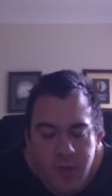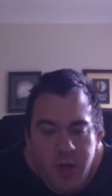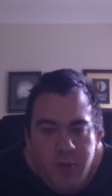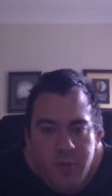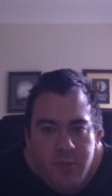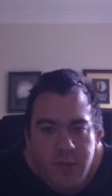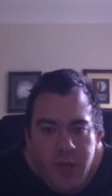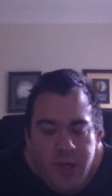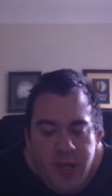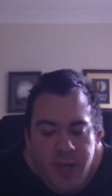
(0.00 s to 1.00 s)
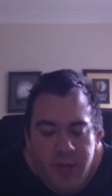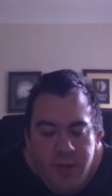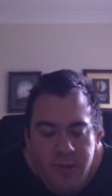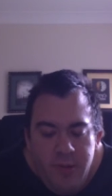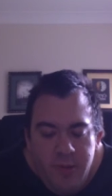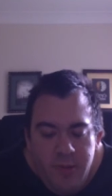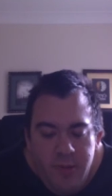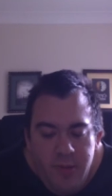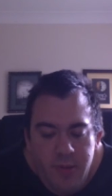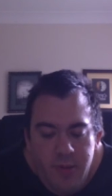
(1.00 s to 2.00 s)
Oh, okay.
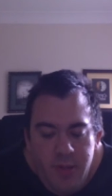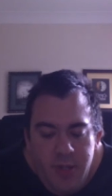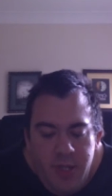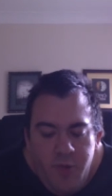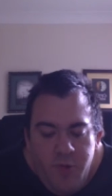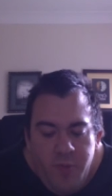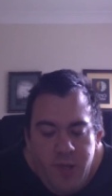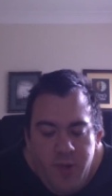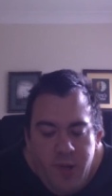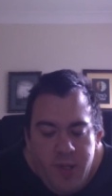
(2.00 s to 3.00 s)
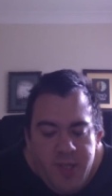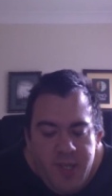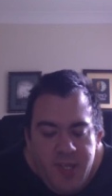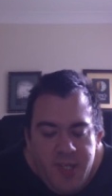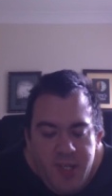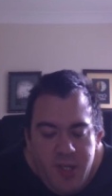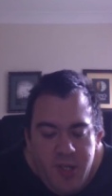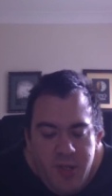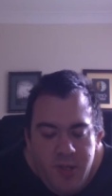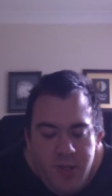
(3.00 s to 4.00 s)
Dinner will be around
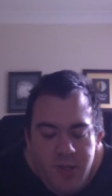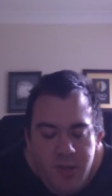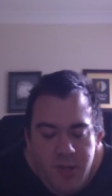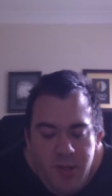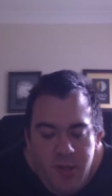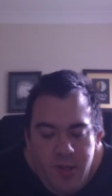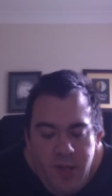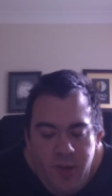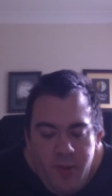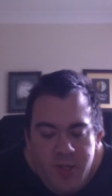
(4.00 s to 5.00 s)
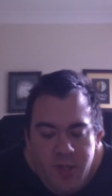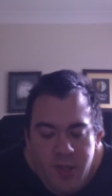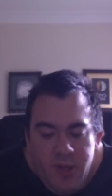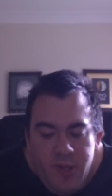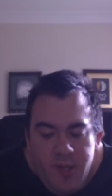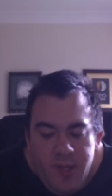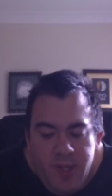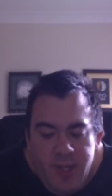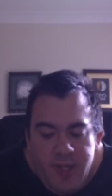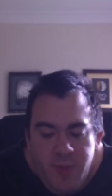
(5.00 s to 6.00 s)
six-ish. That was close,
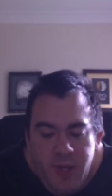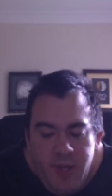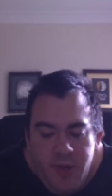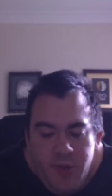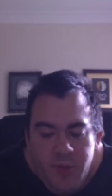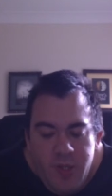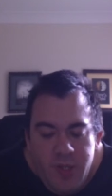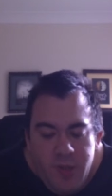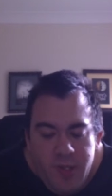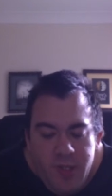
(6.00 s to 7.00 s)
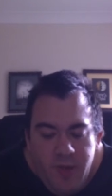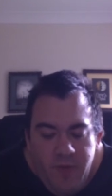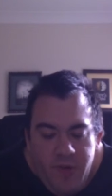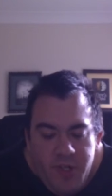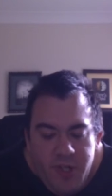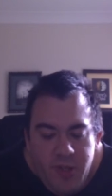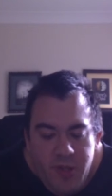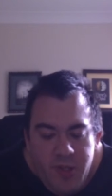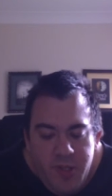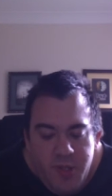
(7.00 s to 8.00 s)
Stacey muttered, almost to herself as she
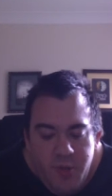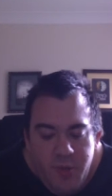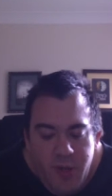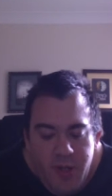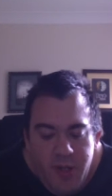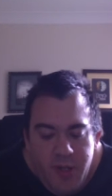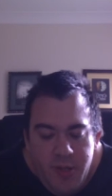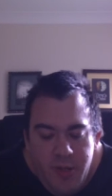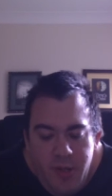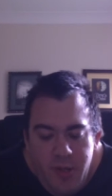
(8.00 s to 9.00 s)
closed the door behind her.